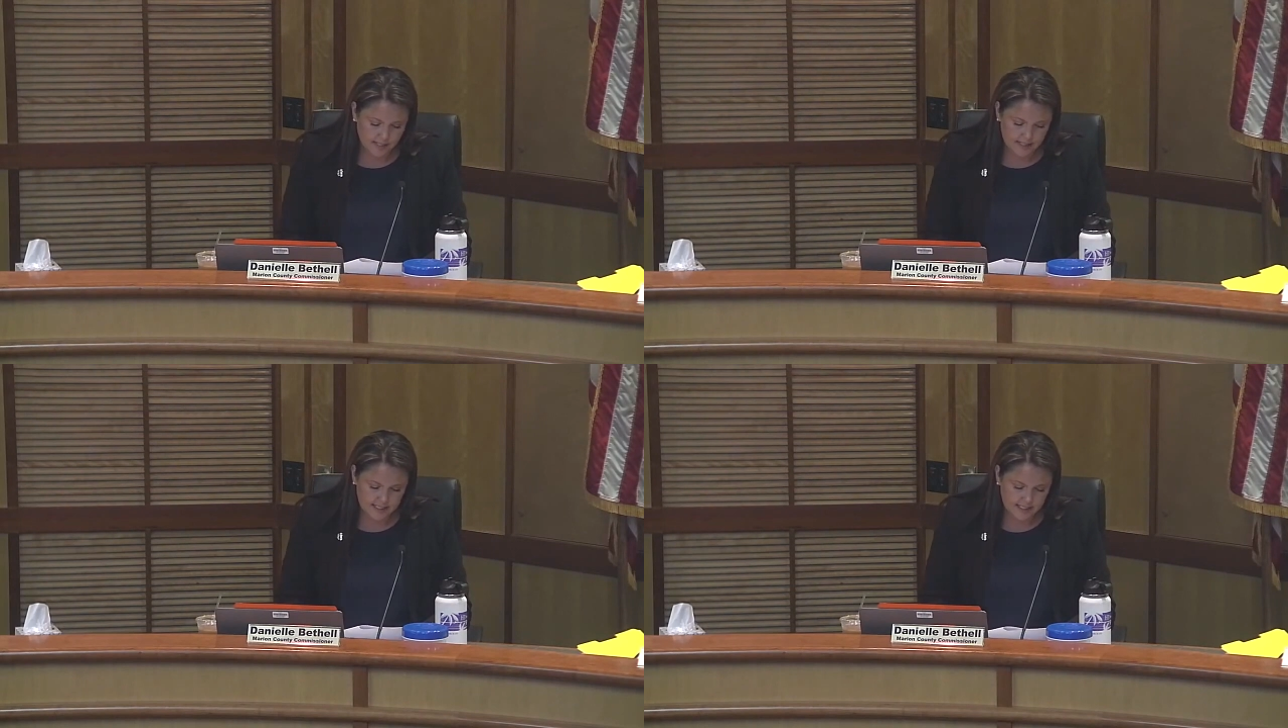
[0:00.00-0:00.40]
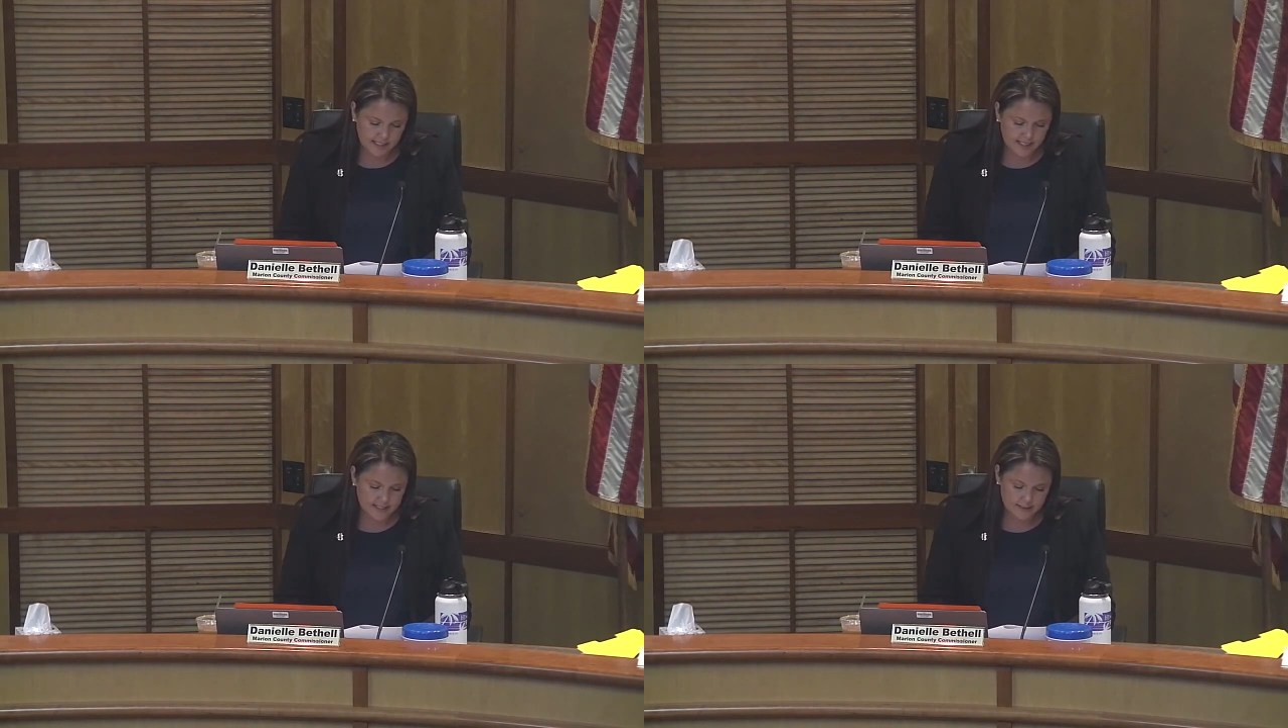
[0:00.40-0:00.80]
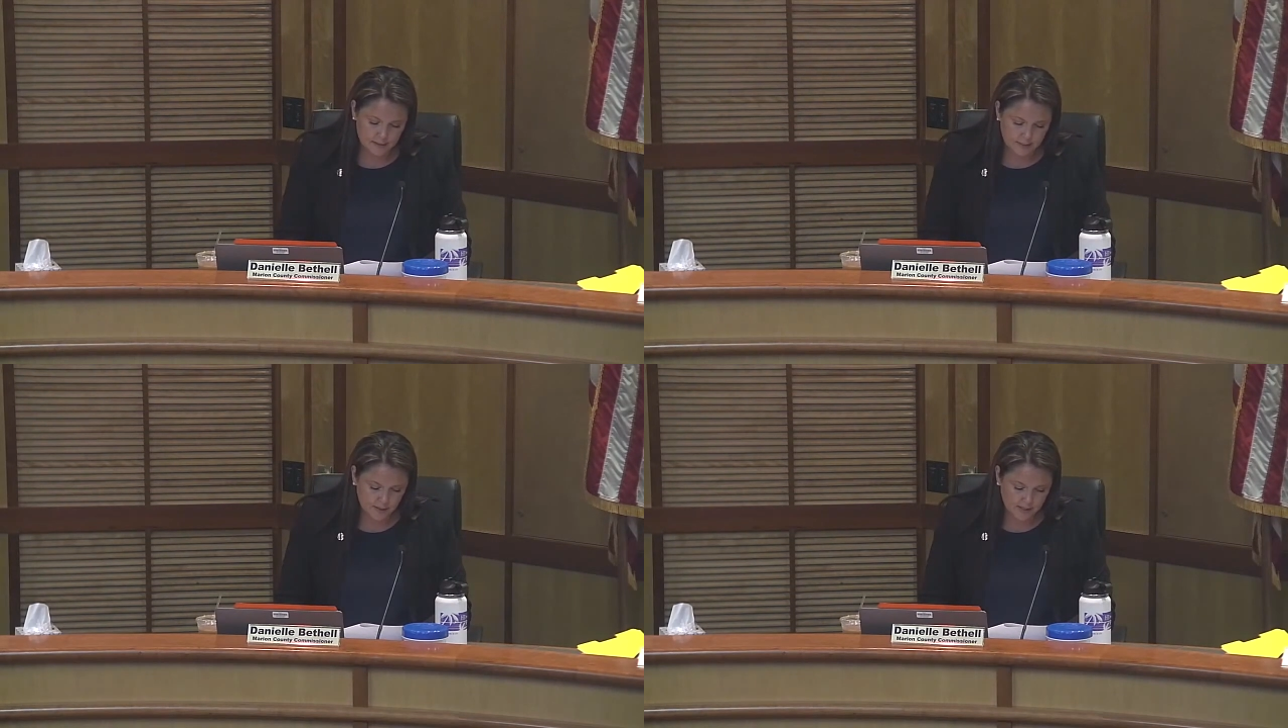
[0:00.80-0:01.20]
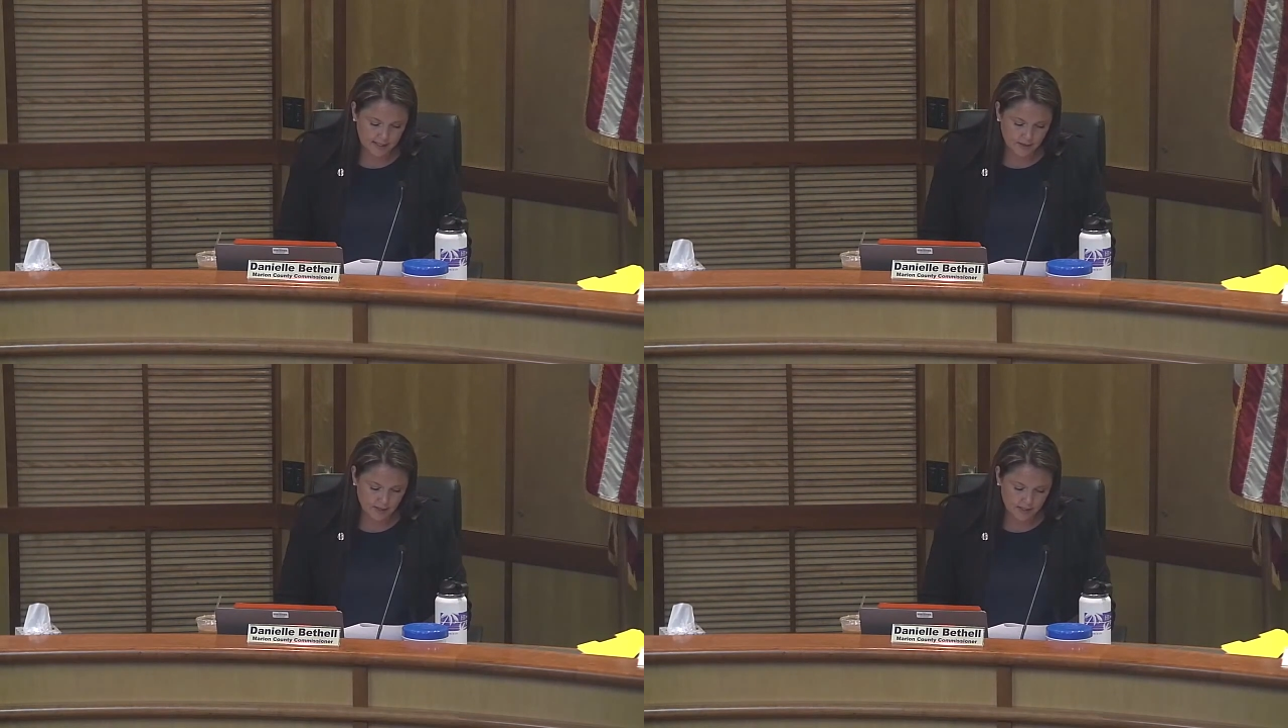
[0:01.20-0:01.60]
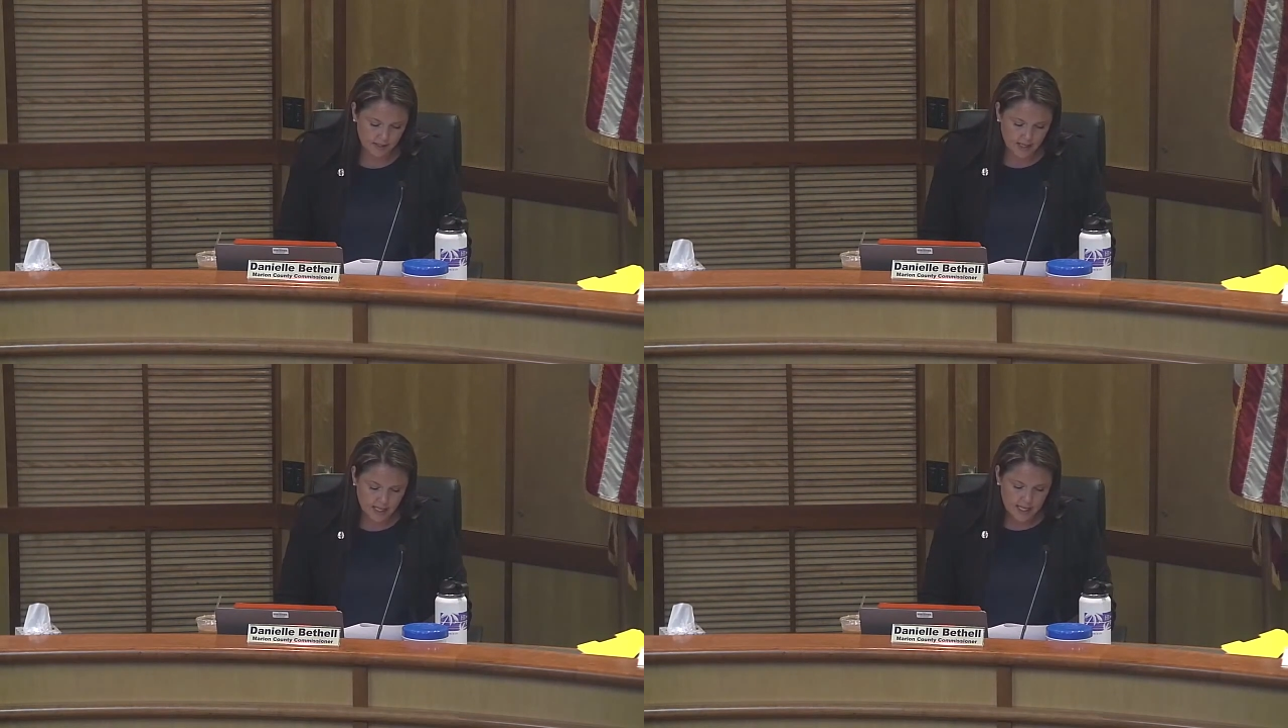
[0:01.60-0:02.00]
19 cases in Marion County,
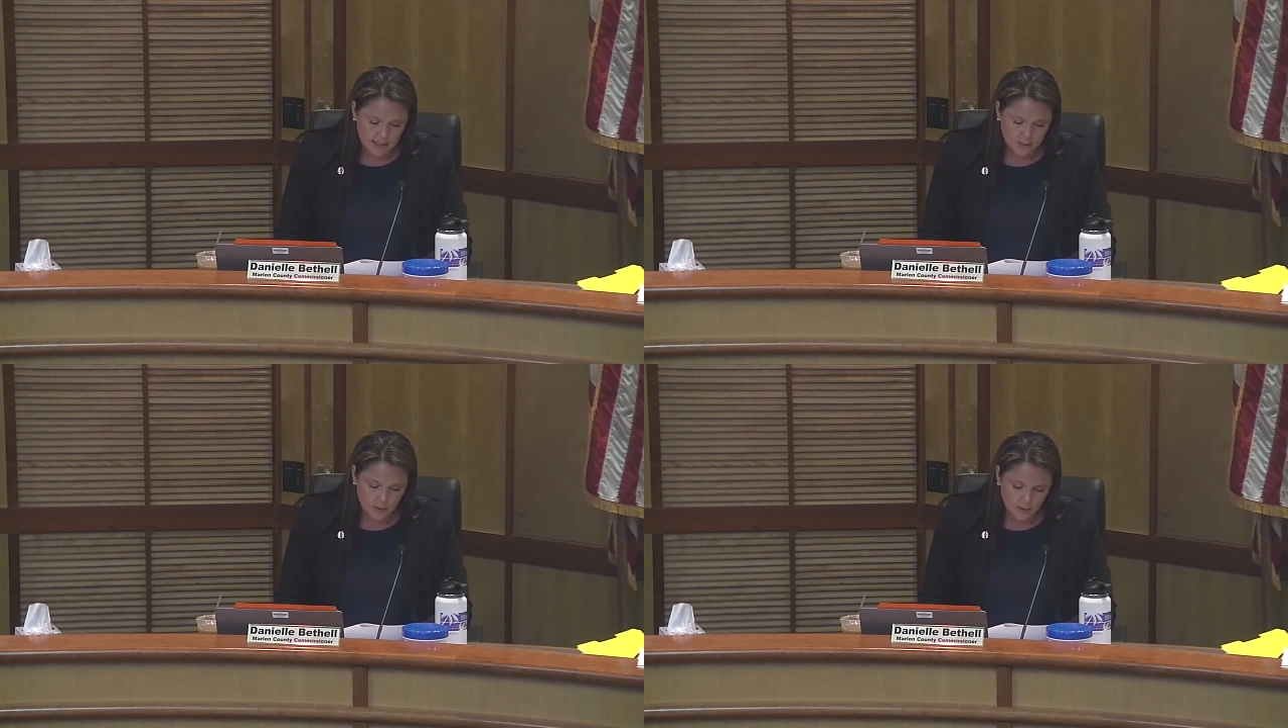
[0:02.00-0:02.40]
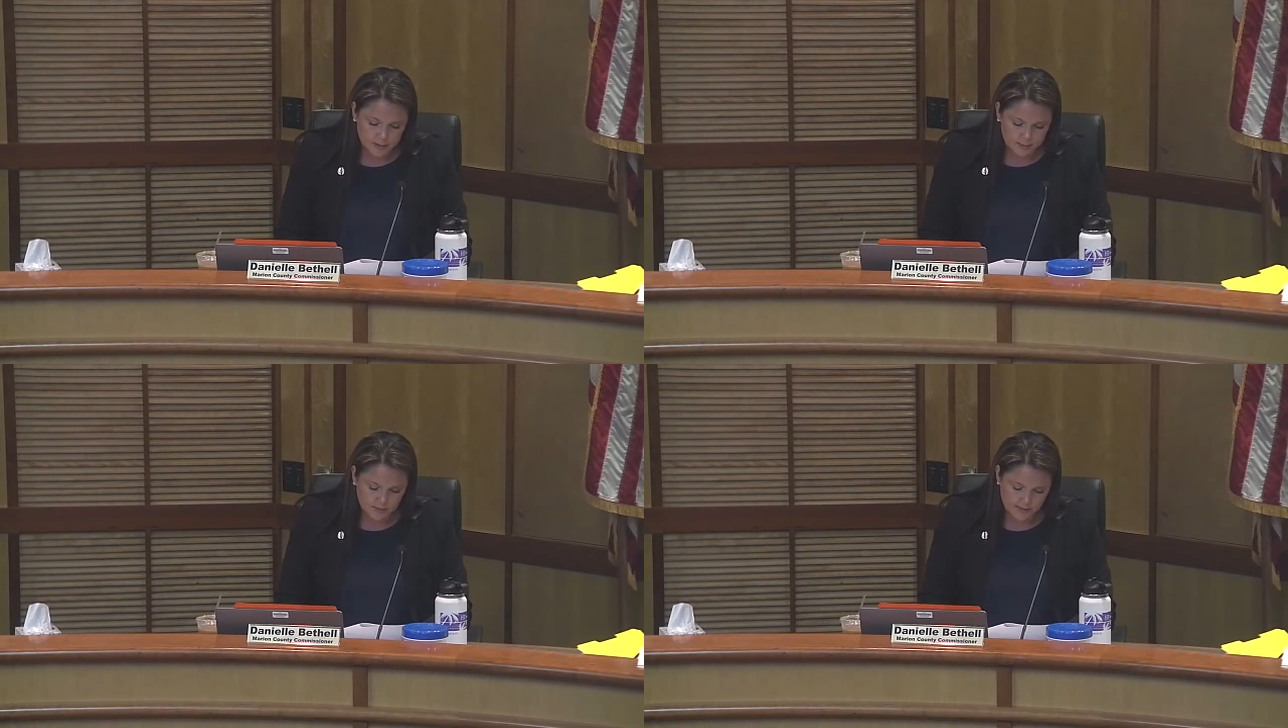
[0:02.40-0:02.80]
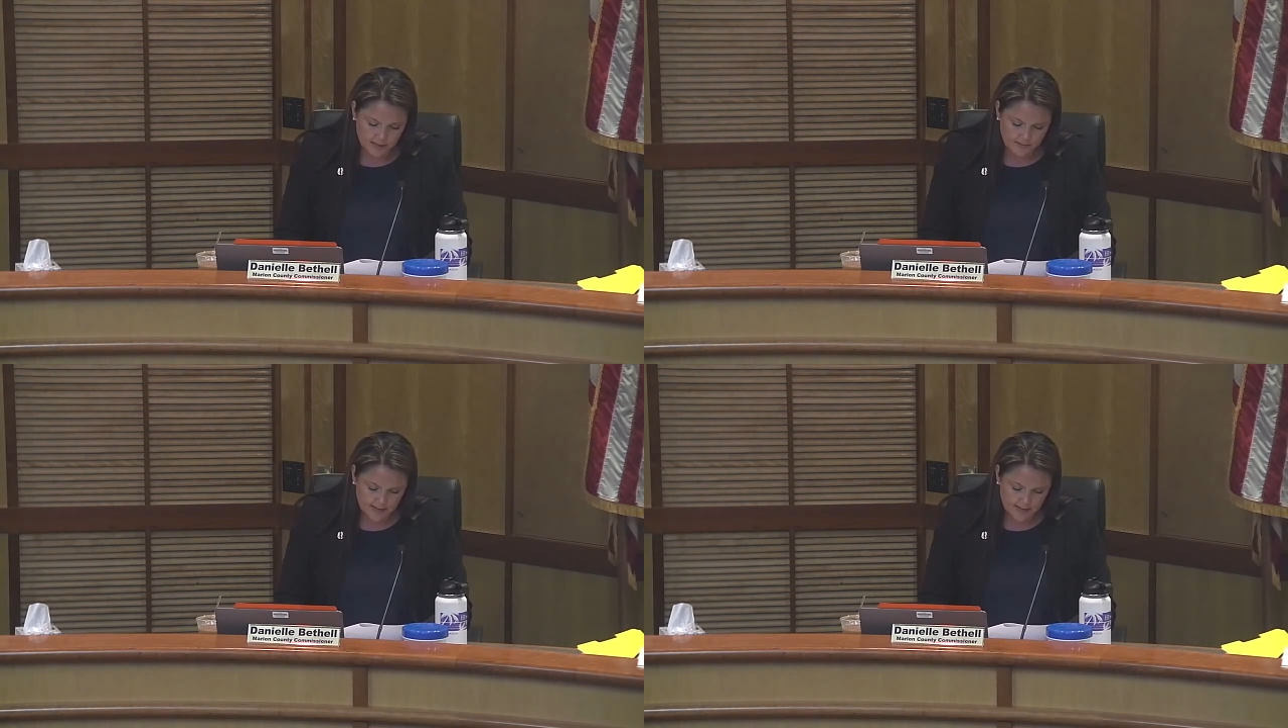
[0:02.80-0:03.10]
as well as provide